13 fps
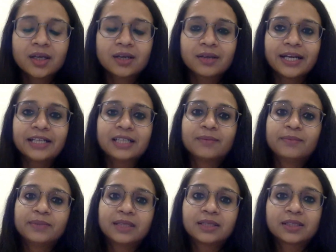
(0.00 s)
right?
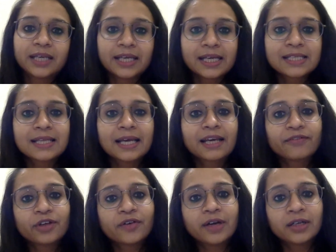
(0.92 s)
The thing is, like, if
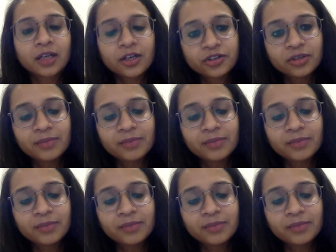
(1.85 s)
you have uncontrolled